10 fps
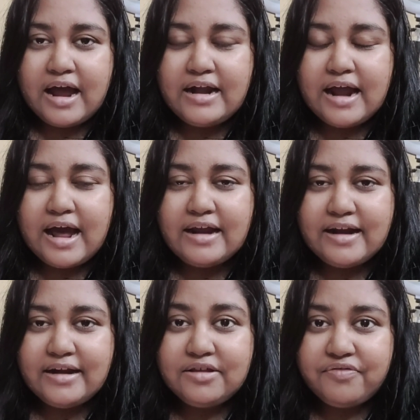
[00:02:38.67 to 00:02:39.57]
And
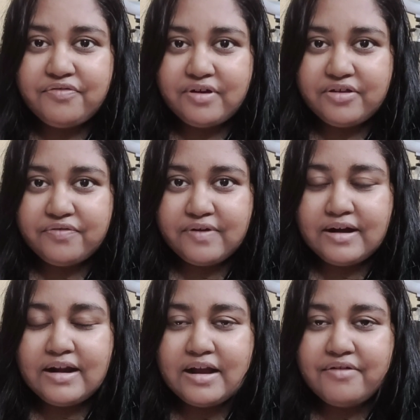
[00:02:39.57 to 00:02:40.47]
I read the first
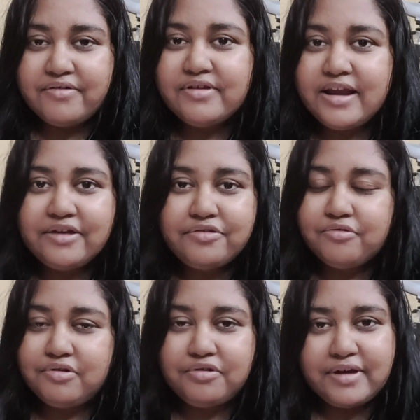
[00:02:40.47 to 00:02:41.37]
one and I was like,
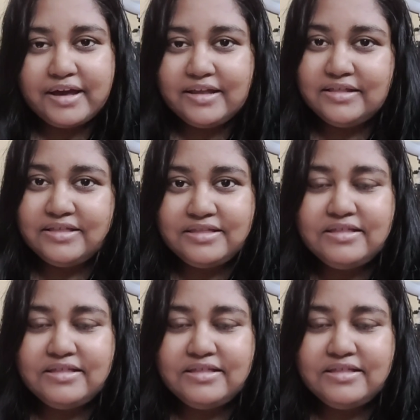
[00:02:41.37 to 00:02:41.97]
sold, okay.